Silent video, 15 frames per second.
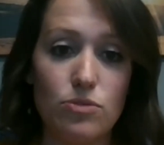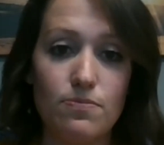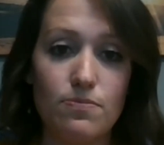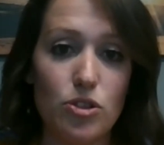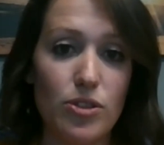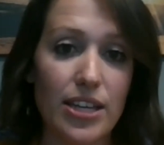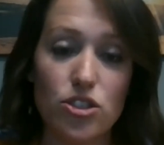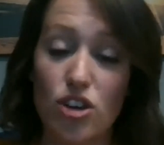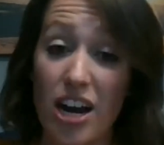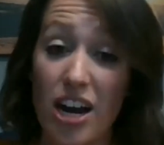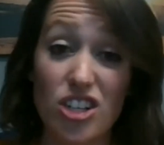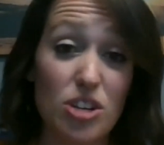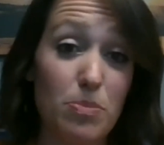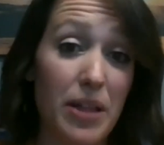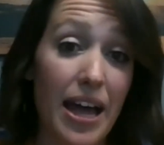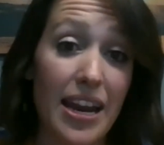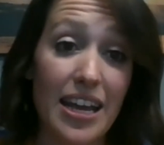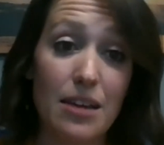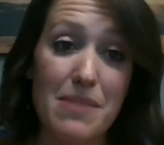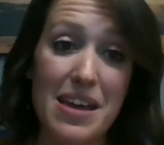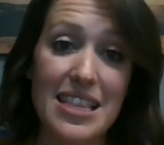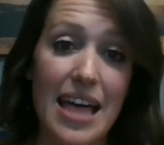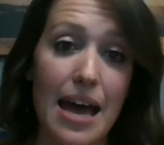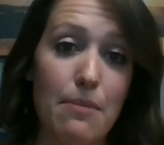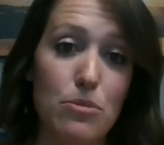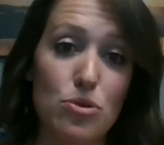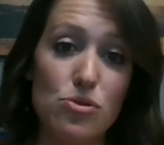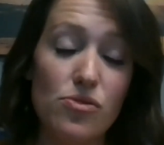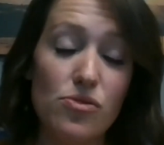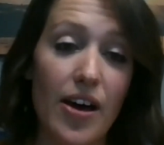do that strategy planning and make that
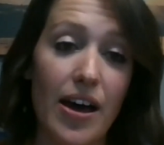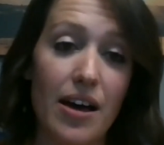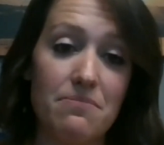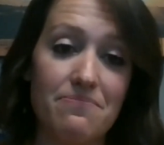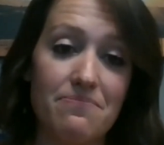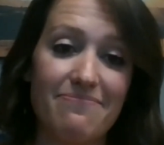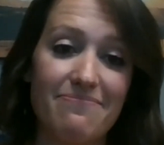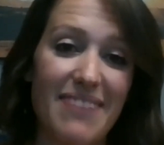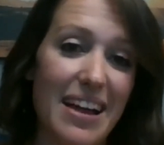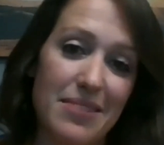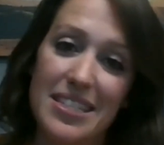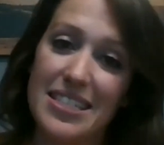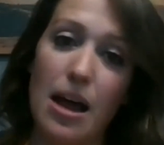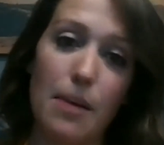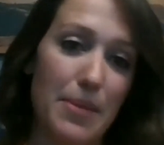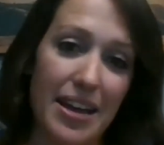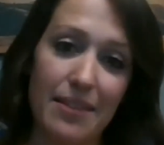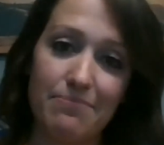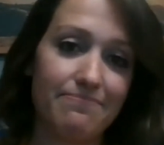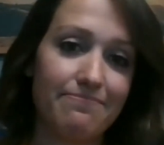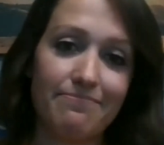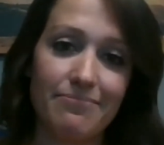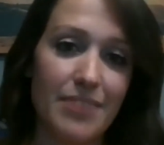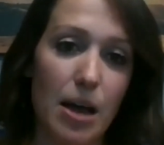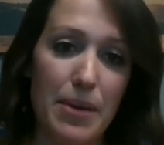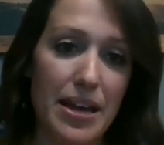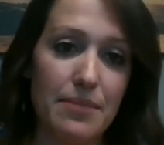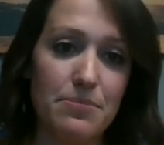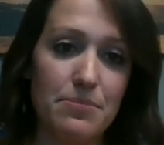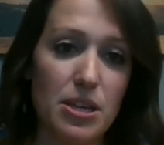move. It's not
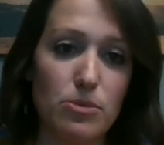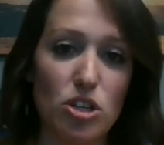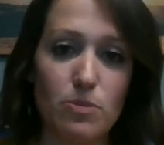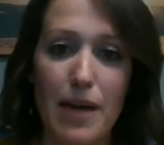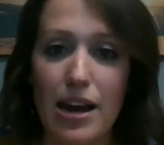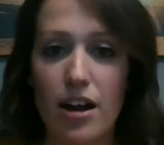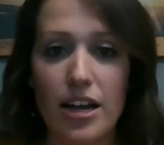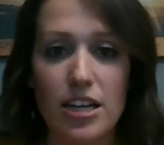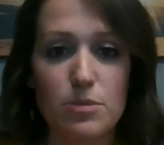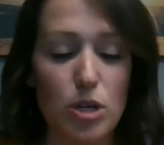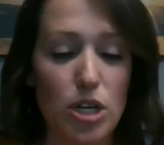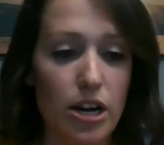my subject matter expert